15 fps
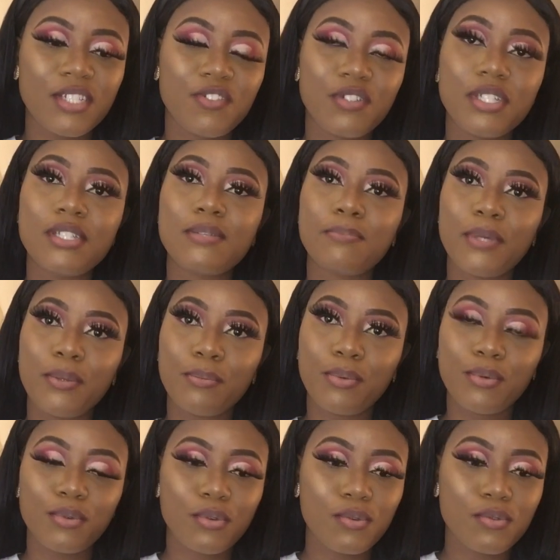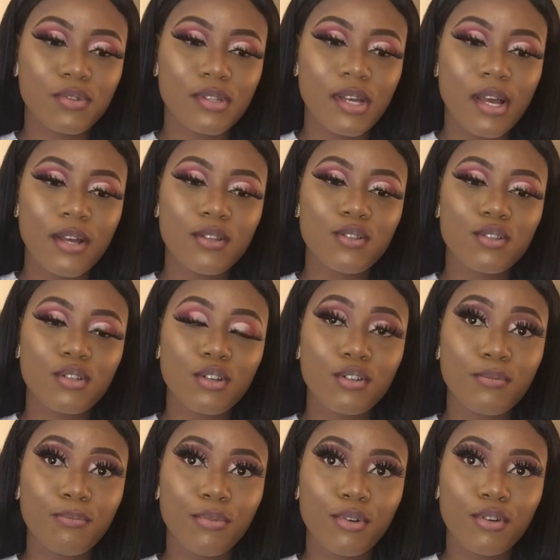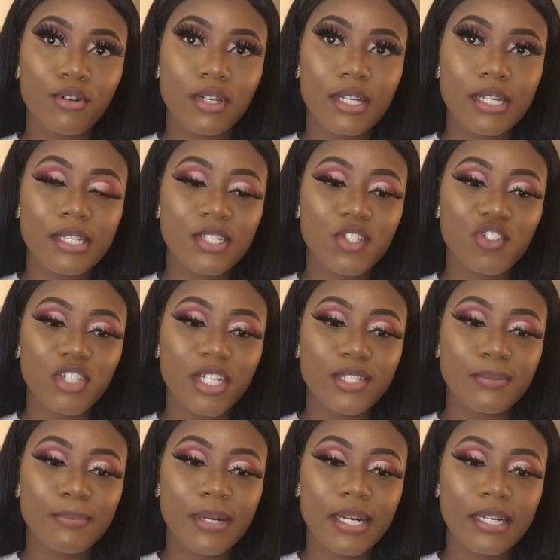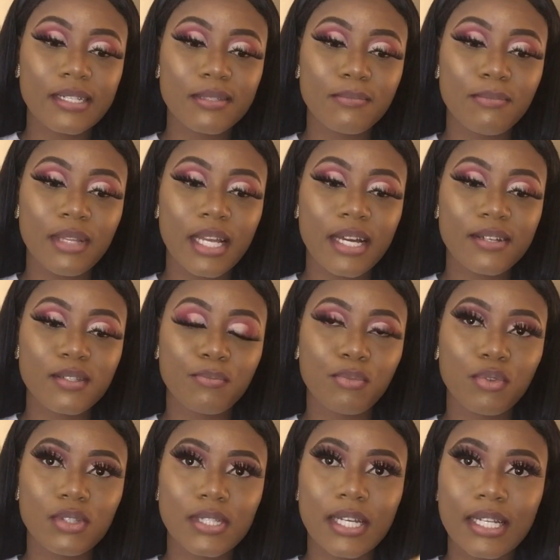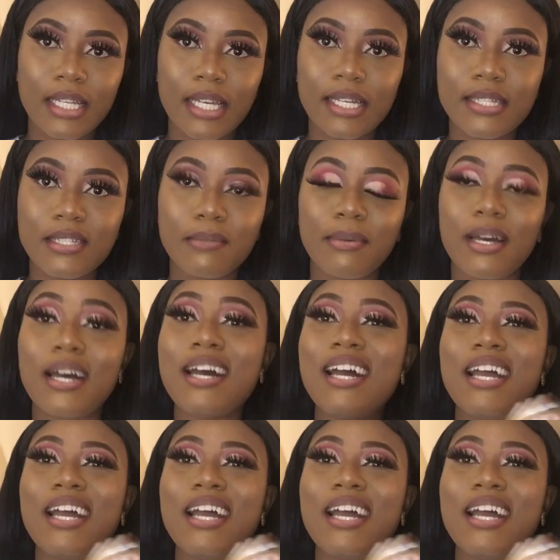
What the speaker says: It treats pimples, sunburn, stretch marks, black spots and eczema.